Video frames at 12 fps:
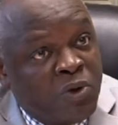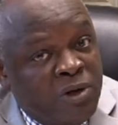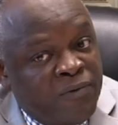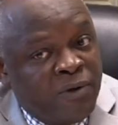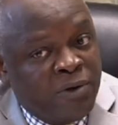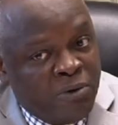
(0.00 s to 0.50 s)
one
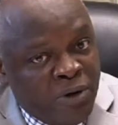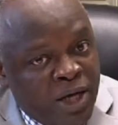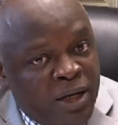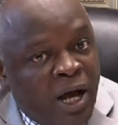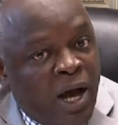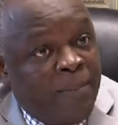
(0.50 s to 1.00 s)
of the
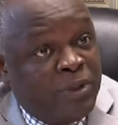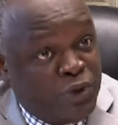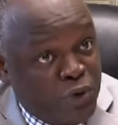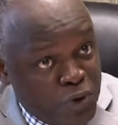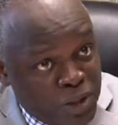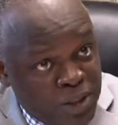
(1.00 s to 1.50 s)
great
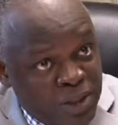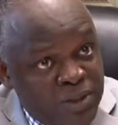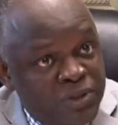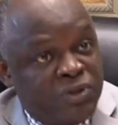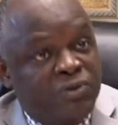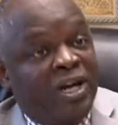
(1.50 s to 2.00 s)

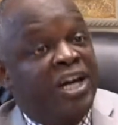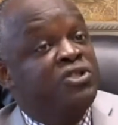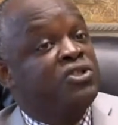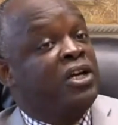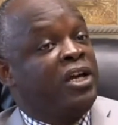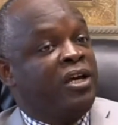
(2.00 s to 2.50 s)
opportunities to
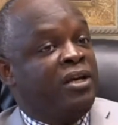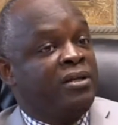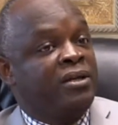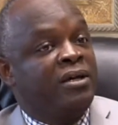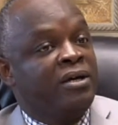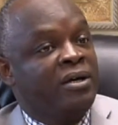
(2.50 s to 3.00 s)
educate
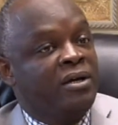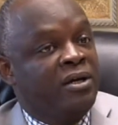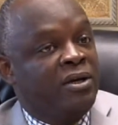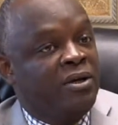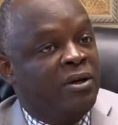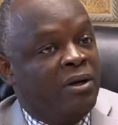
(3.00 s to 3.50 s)

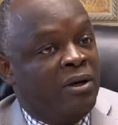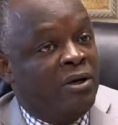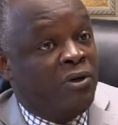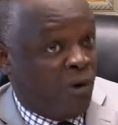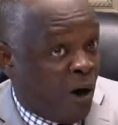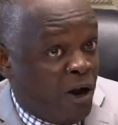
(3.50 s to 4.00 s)
uh, your